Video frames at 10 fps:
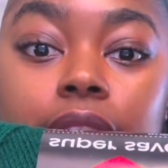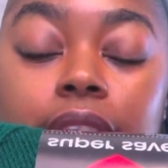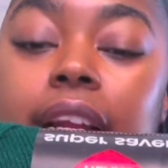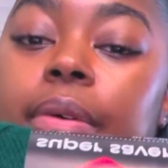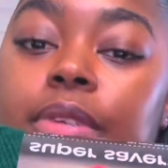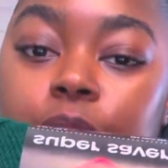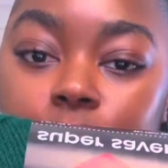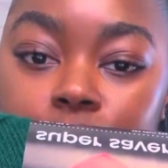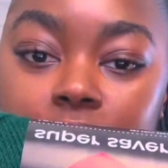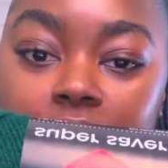that I was
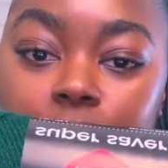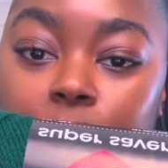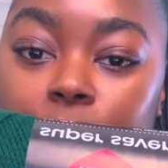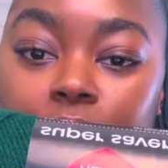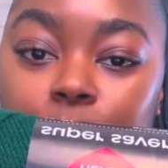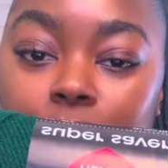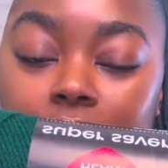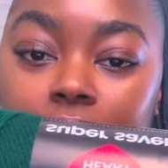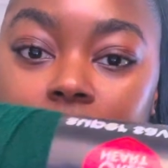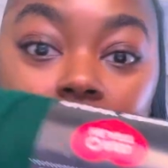supposed to have been working with
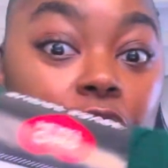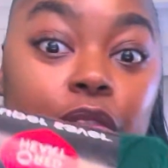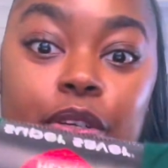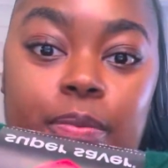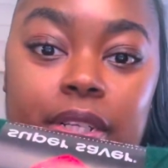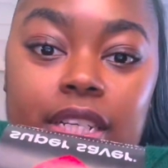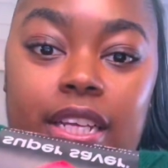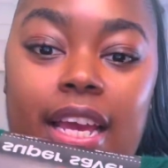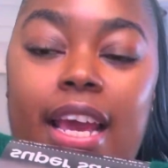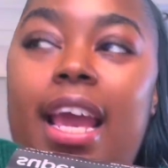in the first place.
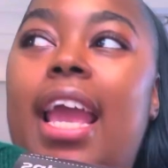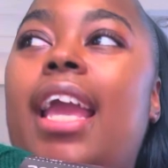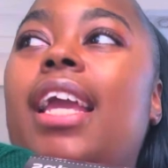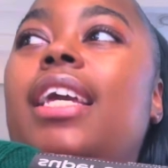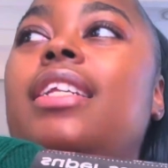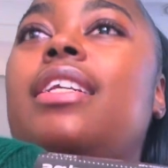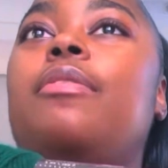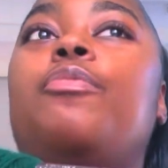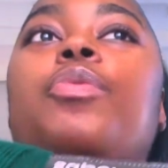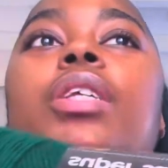And
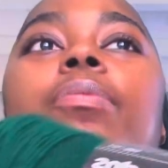some